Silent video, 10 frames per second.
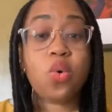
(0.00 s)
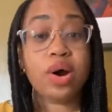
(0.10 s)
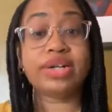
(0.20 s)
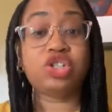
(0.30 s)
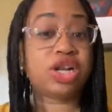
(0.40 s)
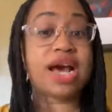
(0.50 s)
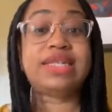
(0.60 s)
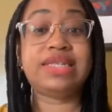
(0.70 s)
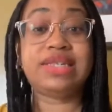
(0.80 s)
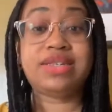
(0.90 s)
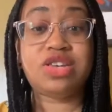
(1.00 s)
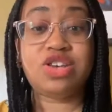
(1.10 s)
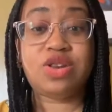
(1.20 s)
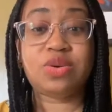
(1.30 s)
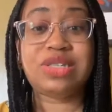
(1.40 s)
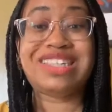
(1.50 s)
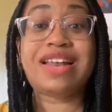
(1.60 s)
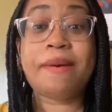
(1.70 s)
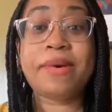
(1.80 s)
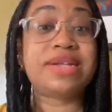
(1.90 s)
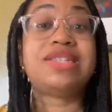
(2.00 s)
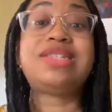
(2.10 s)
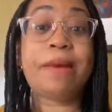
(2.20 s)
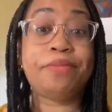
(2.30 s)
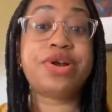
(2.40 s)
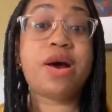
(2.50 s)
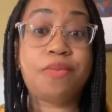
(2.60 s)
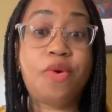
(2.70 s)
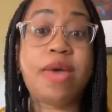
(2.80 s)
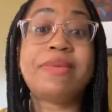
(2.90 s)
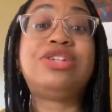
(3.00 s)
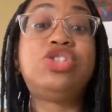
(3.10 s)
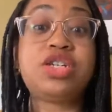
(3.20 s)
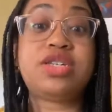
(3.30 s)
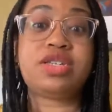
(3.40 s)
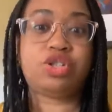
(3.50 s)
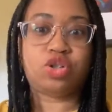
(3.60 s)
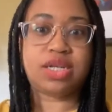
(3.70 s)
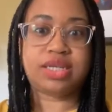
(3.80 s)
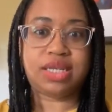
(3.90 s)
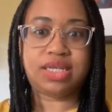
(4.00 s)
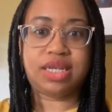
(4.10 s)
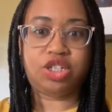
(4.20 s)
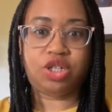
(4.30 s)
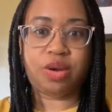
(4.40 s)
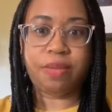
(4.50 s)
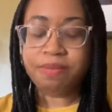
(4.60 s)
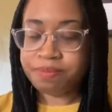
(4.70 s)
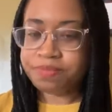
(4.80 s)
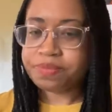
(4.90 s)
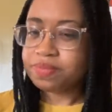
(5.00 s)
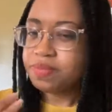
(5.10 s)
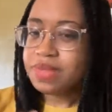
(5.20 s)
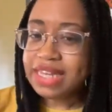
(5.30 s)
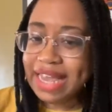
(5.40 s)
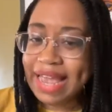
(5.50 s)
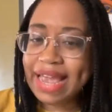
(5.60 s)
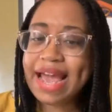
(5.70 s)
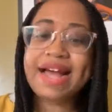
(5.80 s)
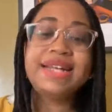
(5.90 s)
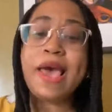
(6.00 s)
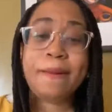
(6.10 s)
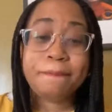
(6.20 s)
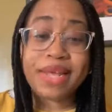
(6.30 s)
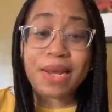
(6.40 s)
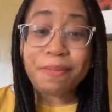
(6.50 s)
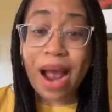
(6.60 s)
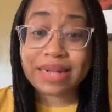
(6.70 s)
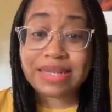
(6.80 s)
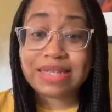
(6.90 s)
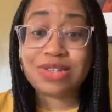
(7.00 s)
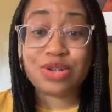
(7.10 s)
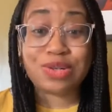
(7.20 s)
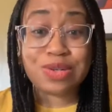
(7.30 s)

or should I, set up a separate appointment just to address this issue? And many practices are